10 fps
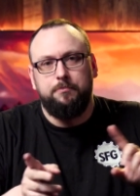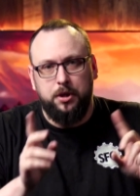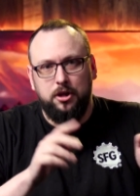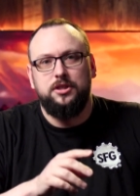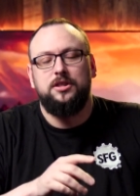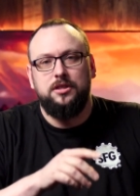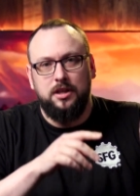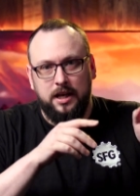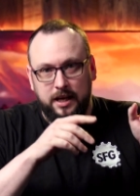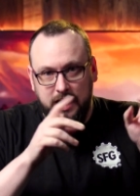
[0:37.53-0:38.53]
plus
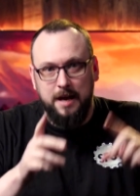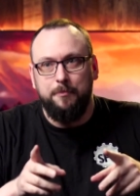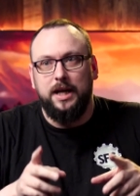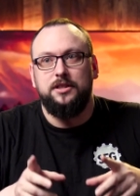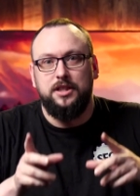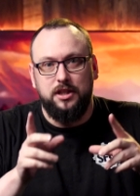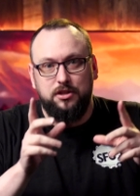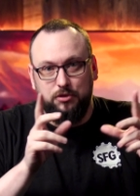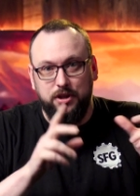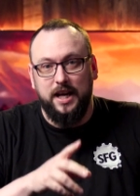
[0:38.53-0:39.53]
a game master
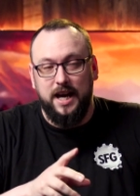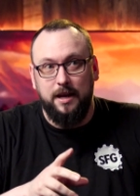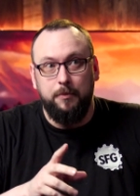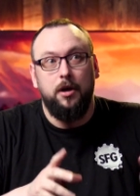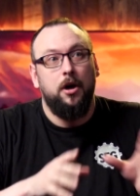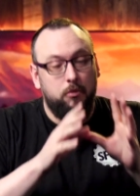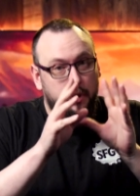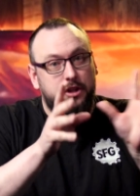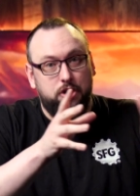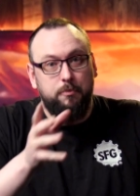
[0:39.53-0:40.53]
to run the game,
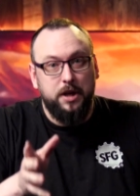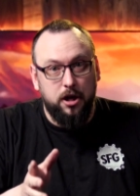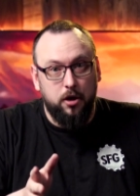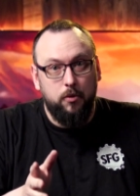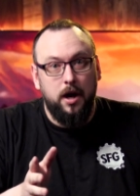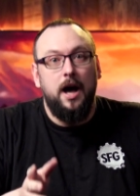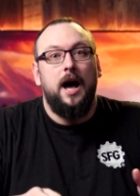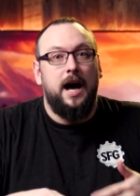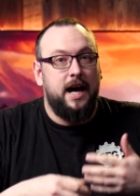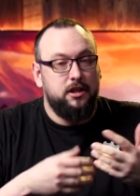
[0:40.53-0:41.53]
which could be you,
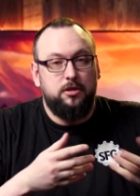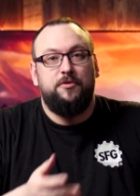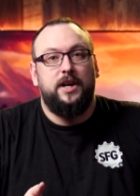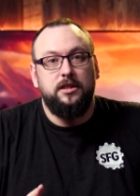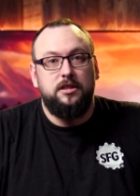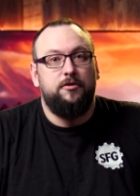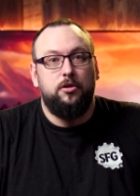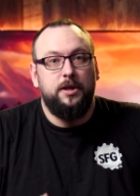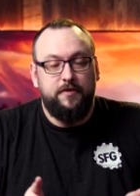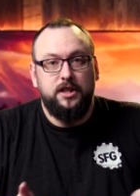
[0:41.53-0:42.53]
and some friends to
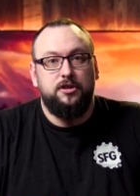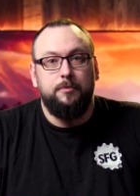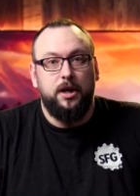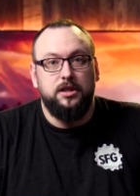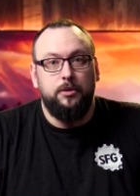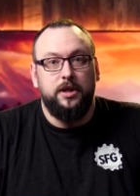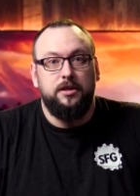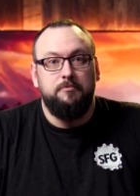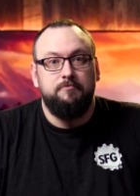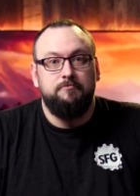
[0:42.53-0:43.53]
form an adventuring party with.